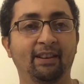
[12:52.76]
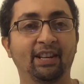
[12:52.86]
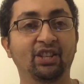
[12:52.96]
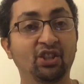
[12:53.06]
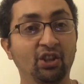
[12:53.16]

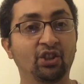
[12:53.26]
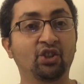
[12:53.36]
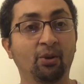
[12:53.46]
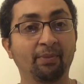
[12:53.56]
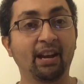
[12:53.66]
It's
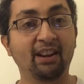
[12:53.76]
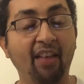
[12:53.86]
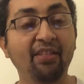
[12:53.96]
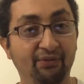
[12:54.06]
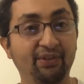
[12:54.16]
gonna be
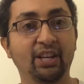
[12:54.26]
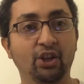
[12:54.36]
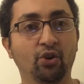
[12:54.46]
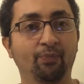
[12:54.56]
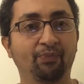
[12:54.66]
another
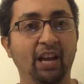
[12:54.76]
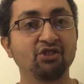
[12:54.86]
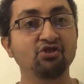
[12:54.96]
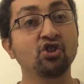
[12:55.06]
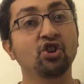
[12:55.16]
video,
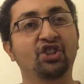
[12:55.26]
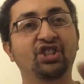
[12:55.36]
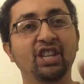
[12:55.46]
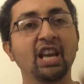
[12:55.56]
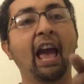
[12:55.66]
and you're gonna
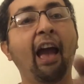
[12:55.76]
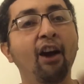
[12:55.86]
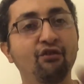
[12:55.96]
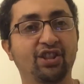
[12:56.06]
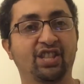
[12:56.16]
see
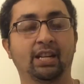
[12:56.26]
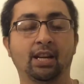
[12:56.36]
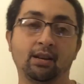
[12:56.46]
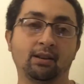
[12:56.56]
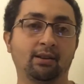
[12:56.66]

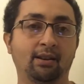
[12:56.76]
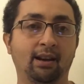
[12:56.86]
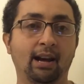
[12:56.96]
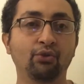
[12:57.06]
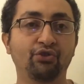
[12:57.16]
everything
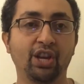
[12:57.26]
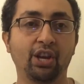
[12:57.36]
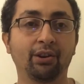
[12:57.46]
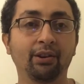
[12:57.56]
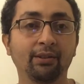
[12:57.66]
out
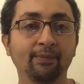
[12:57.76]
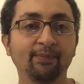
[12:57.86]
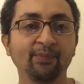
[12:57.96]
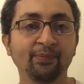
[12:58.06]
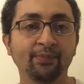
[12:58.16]
there.
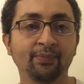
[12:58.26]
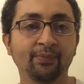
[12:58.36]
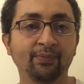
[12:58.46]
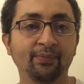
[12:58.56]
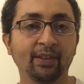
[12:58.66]

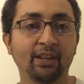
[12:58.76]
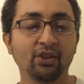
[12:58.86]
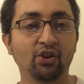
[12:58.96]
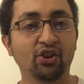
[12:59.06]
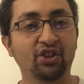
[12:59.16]

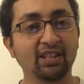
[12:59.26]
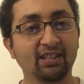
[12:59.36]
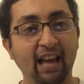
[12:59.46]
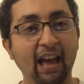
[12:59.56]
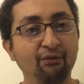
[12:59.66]
You're gonna
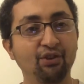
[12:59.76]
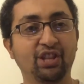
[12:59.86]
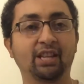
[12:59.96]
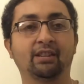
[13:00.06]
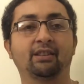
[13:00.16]
see
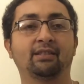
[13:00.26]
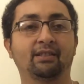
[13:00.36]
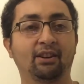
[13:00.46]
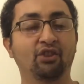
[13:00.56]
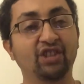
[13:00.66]
everything
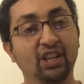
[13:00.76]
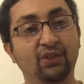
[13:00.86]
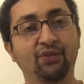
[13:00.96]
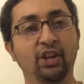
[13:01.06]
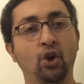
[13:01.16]
on
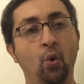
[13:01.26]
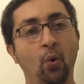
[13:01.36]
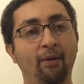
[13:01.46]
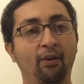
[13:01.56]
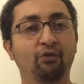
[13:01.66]
this video.